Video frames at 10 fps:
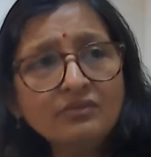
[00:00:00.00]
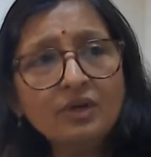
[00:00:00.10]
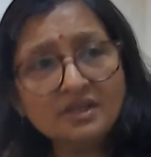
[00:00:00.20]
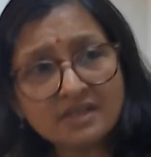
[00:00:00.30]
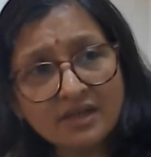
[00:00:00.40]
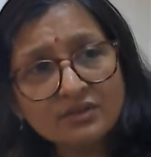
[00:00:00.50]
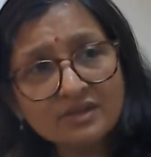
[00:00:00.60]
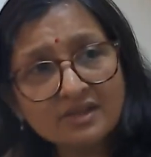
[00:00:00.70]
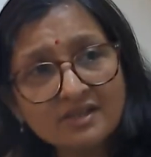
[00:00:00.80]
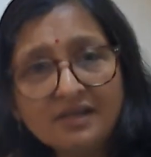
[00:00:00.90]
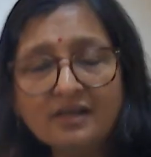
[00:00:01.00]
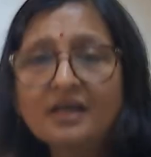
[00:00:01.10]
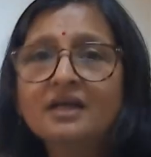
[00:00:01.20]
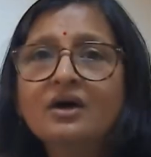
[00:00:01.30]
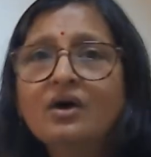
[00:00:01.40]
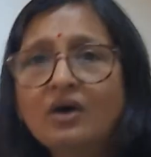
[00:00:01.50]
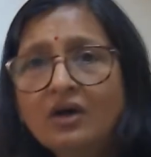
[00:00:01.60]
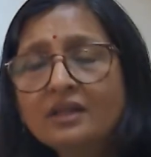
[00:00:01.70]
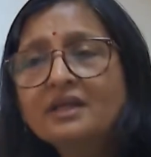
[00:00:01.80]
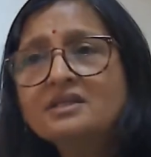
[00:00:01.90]
what is nanostructure?
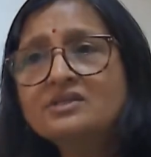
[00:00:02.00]
All the